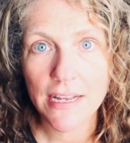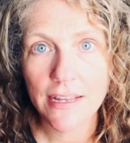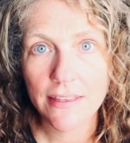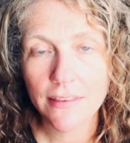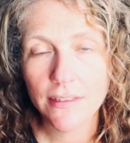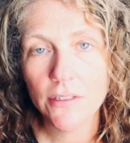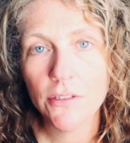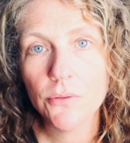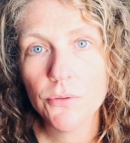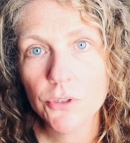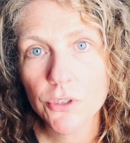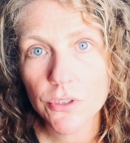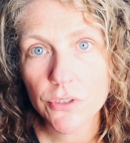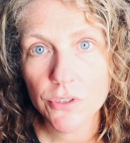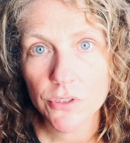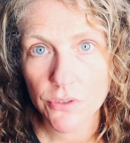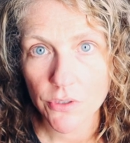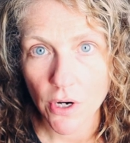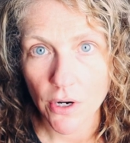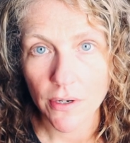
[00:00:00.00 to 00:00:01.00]
I think you should
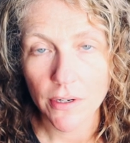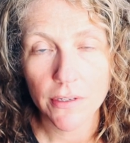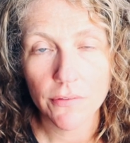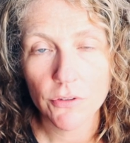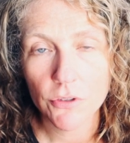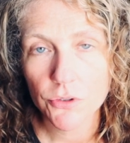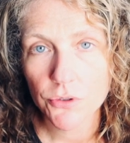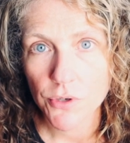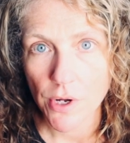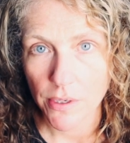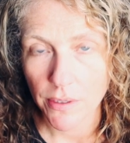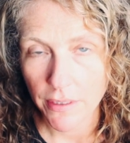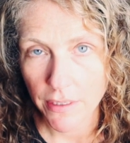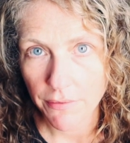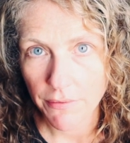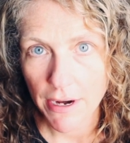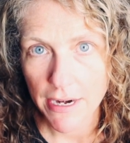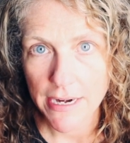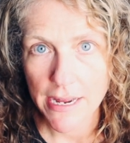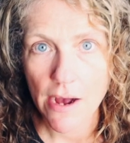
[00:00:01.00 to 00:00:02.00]
start, if you're struggling
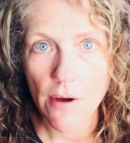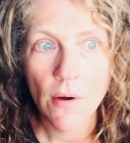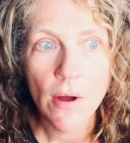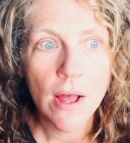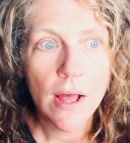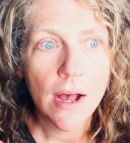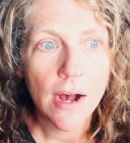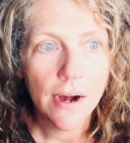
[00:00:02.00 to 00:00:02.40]
right now,